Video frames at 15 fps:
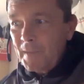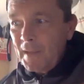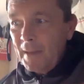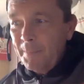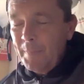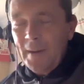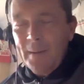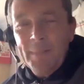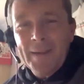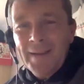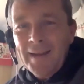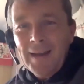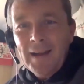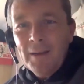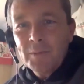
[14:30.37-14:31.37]
But my
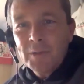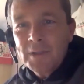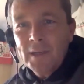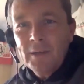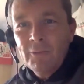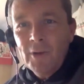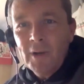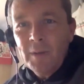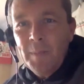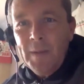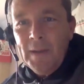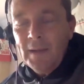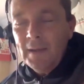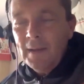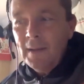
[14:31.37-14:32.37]
heart was in
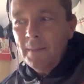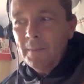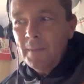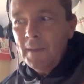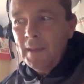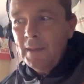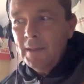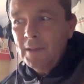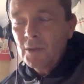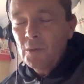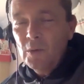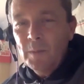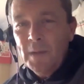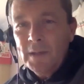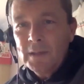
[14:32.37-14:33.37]
rugby. My
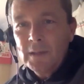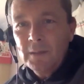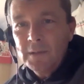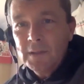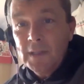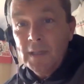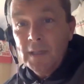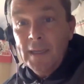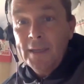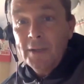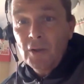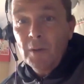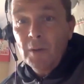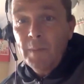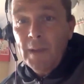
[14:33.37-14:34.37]
schoolmaster was the
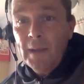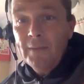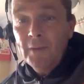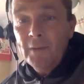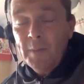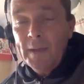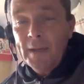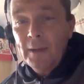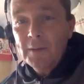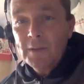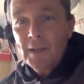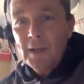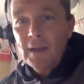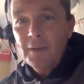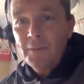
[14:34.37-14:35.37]
late John Bevan, who played
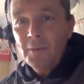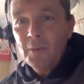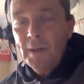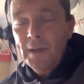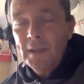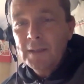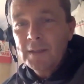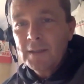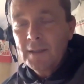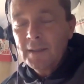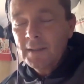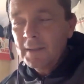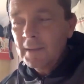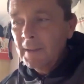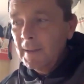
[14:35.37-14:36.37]
outside half for Wales
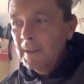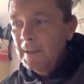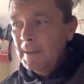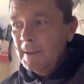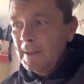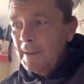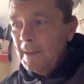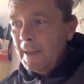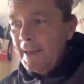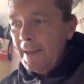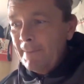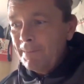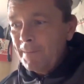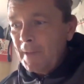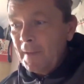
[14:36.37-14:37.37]
and
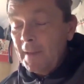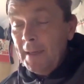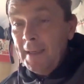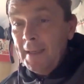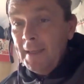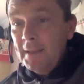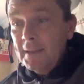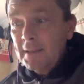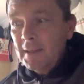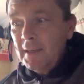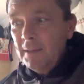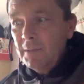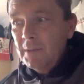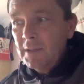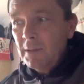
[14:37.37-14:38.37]
the Lions.
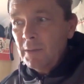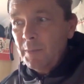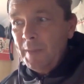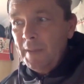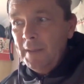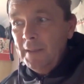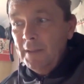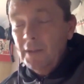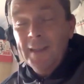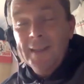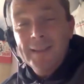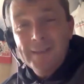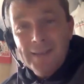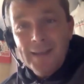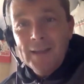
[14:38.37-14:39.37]
He was our PE teacher.
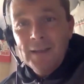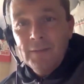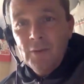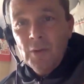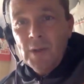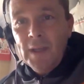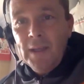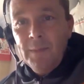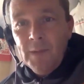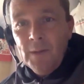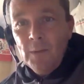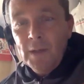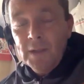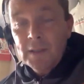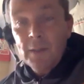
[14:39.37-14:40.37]
He died of
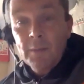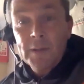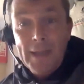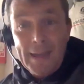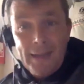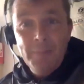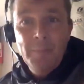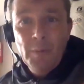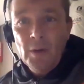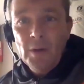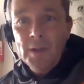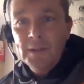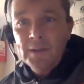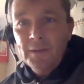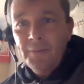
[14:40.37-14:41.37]
leukemia whilst I was head
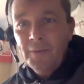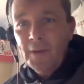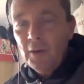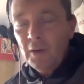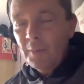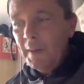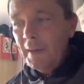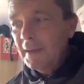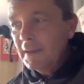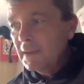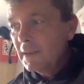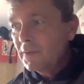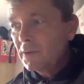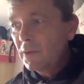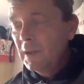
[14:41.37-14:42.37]
boy at Dufferin
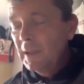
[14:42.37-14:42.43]
Comprehensive. So